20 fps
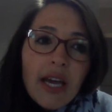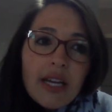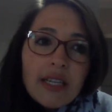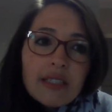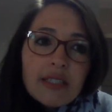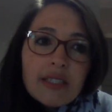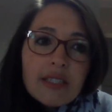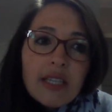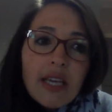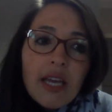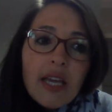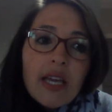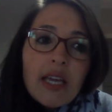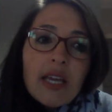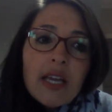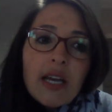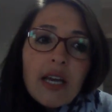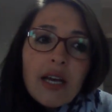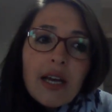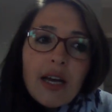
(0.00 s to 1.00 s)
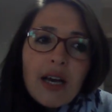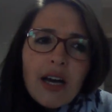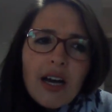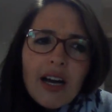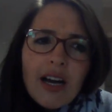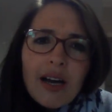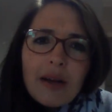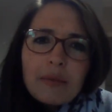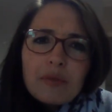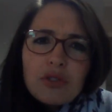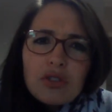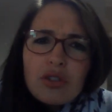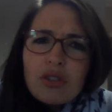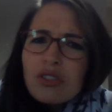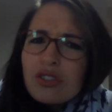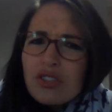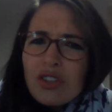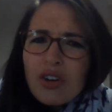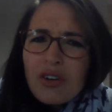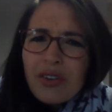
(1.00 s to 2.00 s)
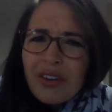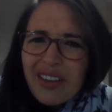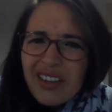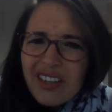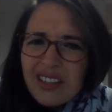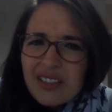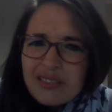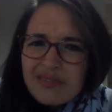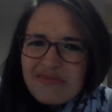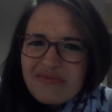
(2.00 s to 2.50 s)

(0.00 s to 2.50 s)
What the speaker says: and say, I'm so sorry.